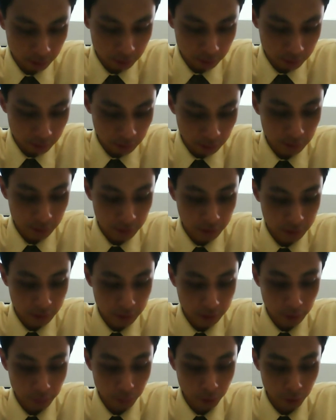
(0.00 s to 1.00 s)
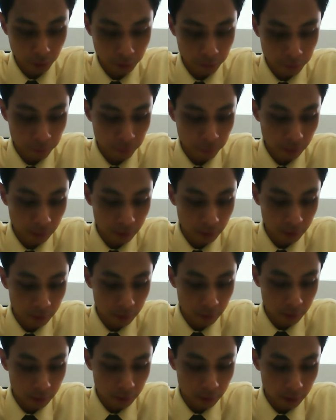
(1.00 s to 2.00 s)
such as sunblock
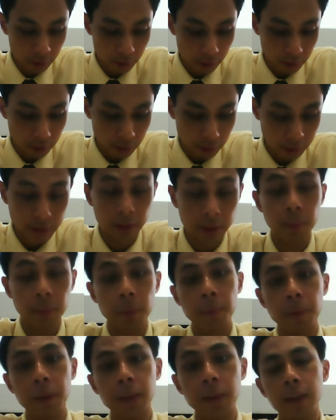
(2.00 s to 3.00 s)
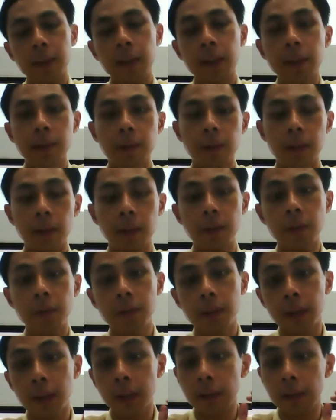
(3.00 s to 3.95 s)
in eczema patient? Yes, you can use